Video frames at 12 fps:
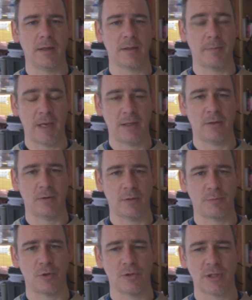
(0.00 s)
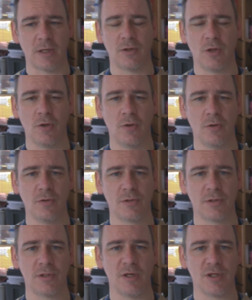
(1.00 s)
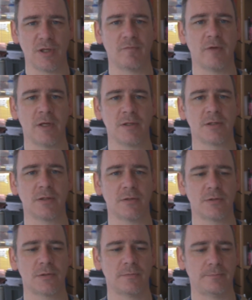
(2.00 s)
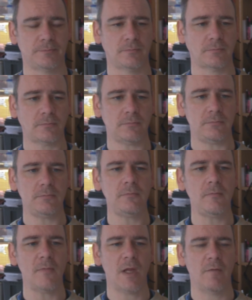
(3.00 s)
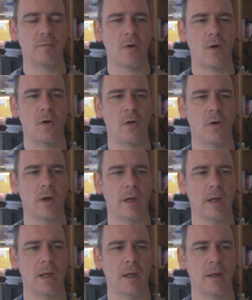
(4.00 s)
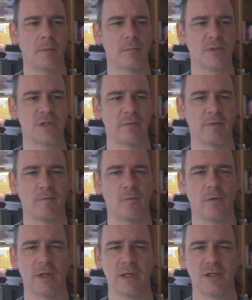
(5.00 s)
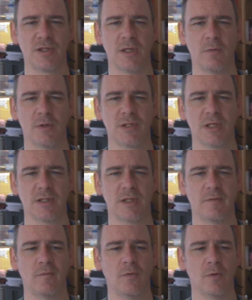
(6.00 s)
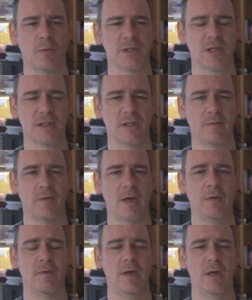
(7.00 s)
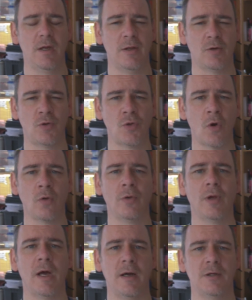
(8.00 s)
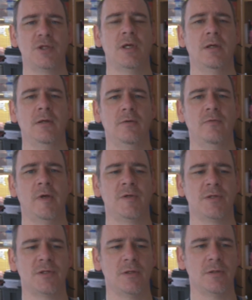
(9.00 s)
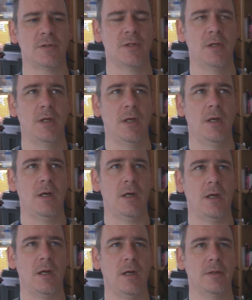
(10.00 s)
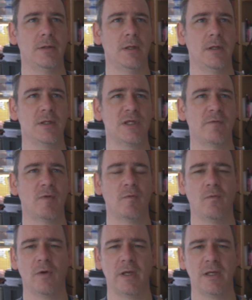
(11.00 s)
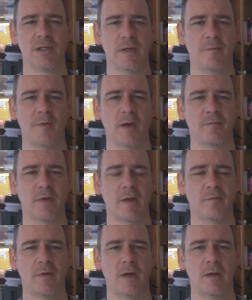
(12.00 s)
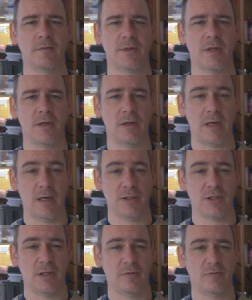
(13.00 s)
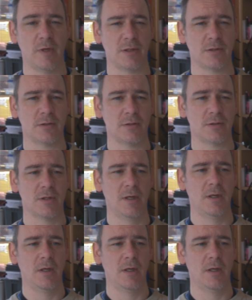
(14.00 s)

depending on the project, use shift registers. I've got 74HC 164 and 165. They're non-latching registers, and the 74HC 595s, they're latching registers.